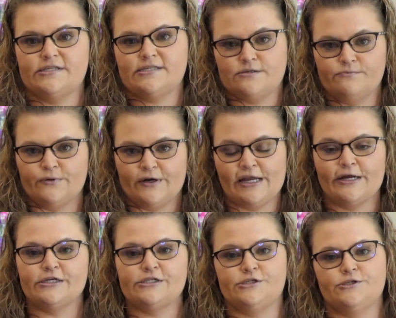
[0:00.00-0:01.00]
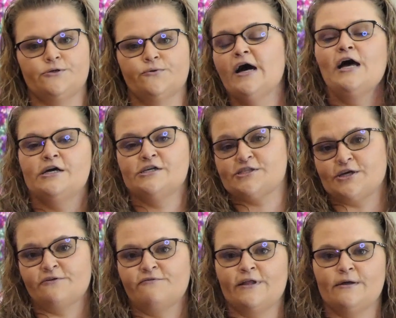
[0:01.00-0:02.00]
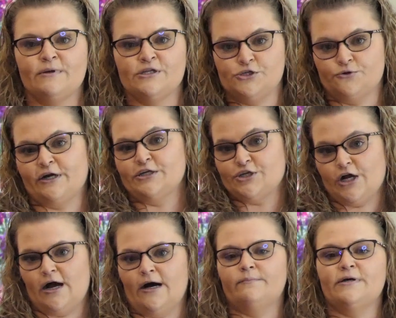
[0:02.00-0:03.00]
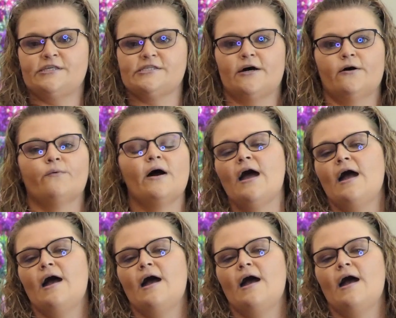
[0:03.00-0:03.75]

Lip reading: Just we're here to serve them and do our job. So